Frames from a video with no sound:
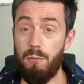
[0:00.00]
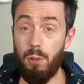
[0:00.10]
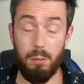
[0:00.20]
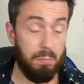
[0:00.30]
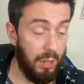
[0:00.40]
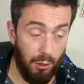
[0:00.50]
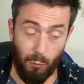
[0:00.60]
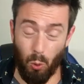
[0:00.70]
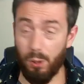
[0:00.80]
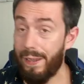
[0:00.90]
for you know
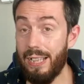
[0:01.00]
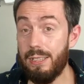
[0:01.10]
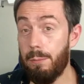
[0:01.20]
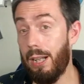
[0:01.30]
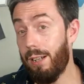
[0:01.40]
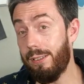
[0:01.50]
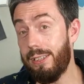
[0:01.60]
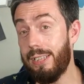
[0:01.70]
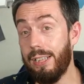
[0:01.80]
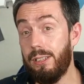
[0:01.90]
all of their
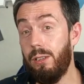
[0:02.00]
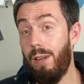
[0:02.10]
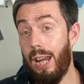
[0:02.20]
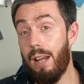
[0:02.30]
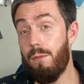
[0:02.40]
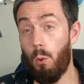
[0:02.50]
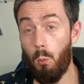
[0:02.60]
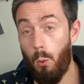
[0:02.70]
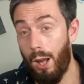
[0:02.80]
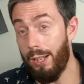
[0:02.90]
similarities they do have
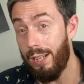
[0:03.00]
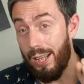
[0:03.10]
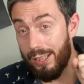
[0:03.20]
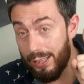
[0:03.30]
one